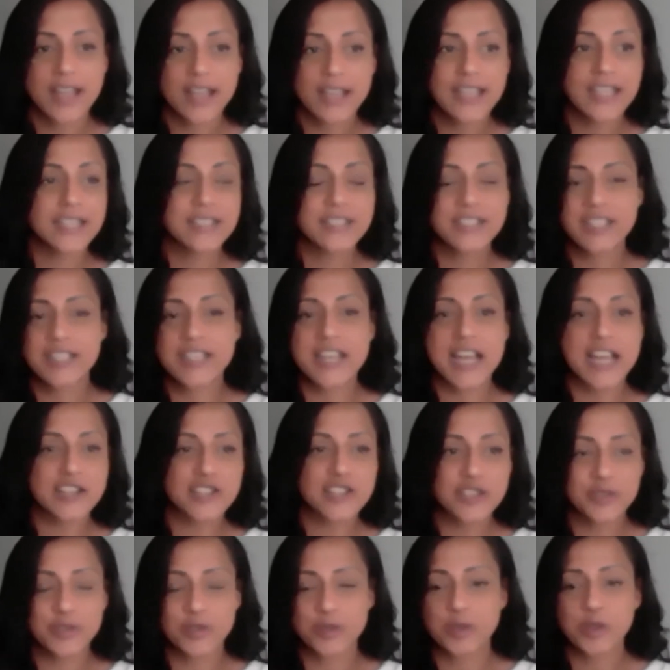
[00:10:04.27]

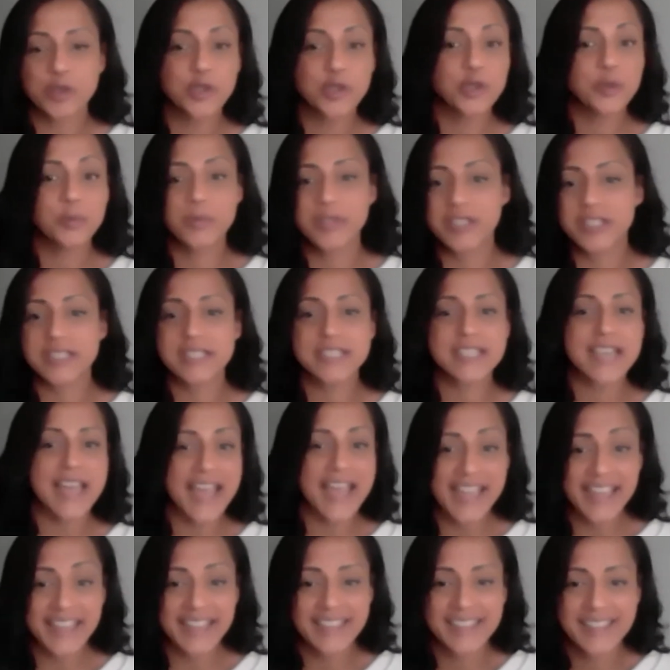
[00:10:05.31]
International Human
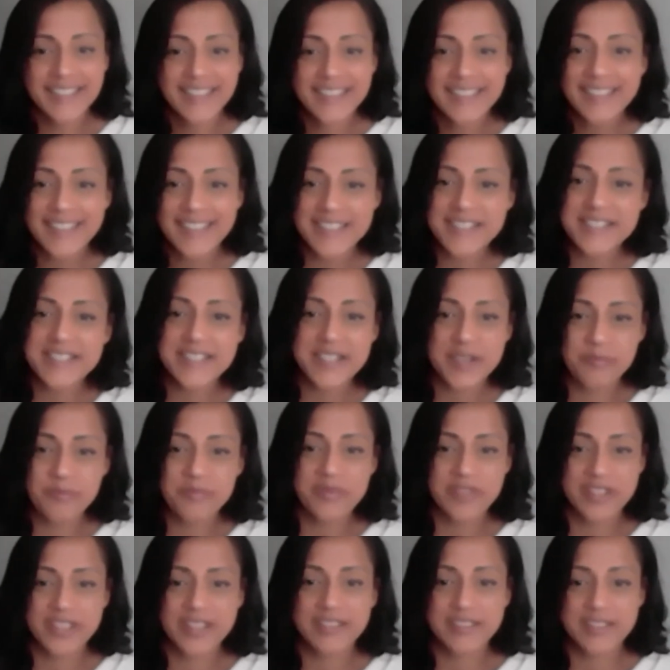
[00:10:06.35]
Day is
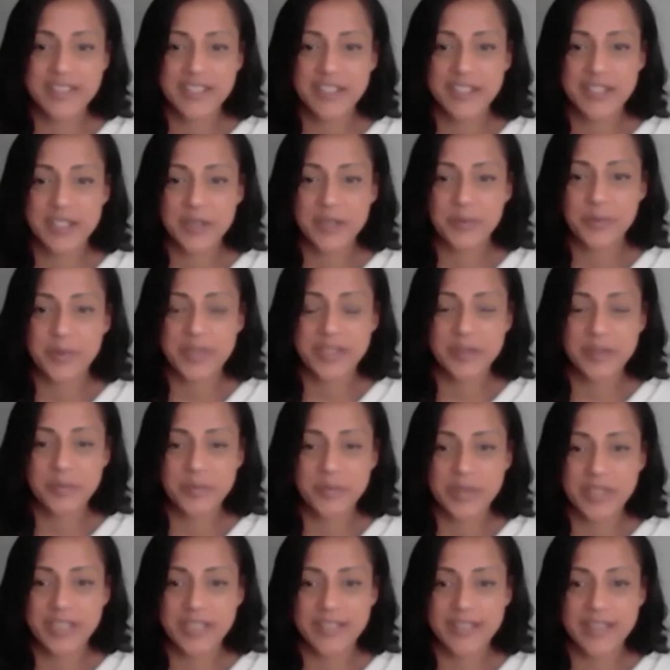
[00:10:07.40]
something that
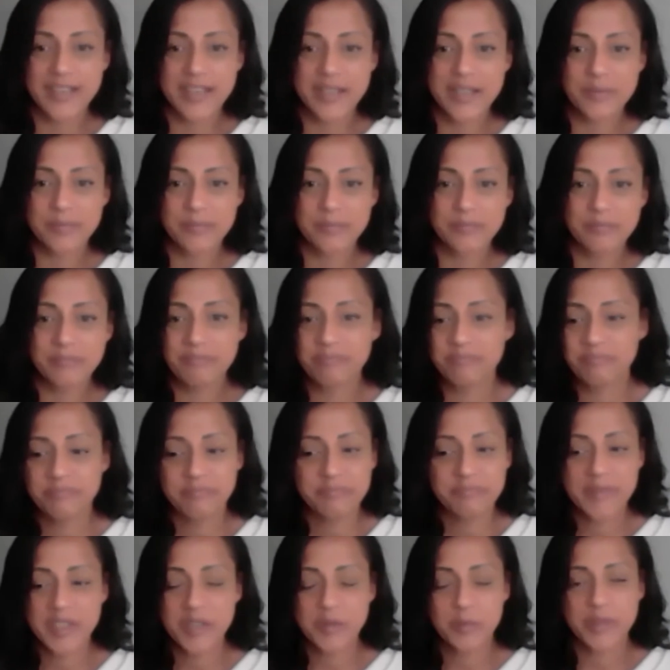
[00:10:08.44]
we
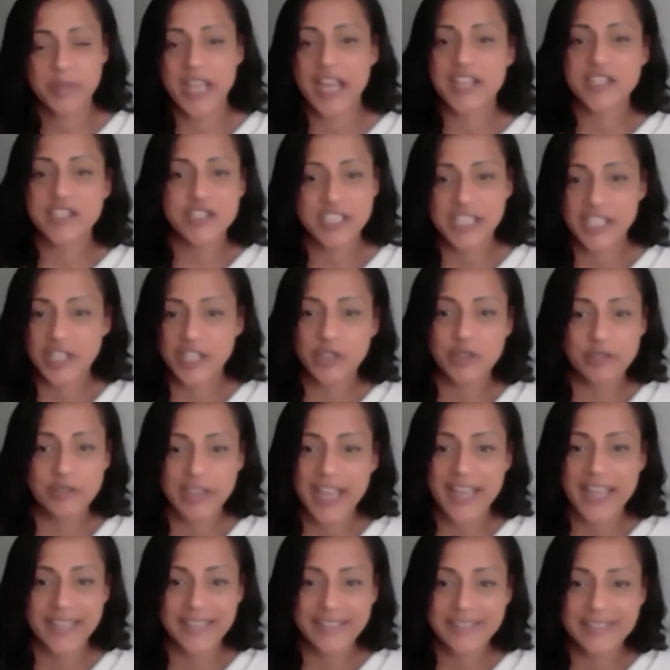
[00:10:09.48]
actually
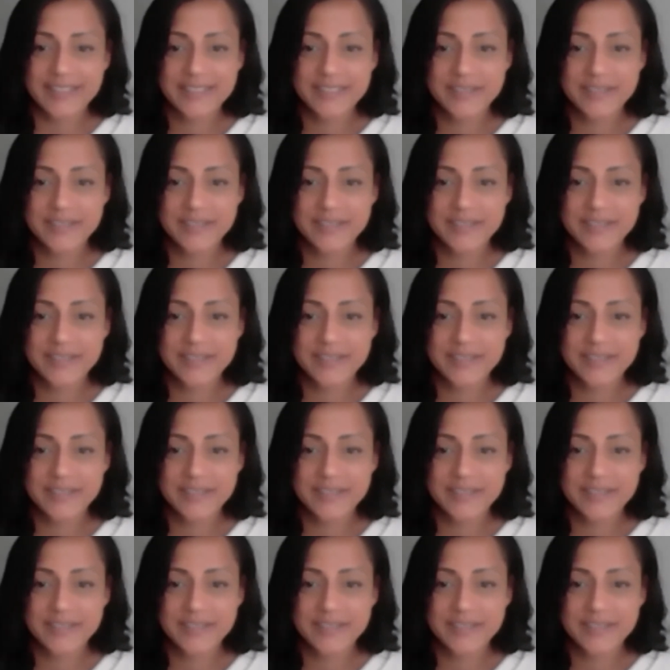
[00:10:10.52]
create?